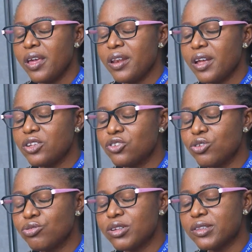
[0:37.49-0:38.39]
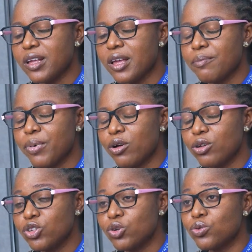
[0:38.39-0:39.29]
In addition to its
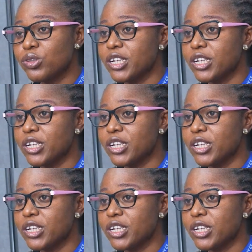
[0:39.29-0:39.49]
biological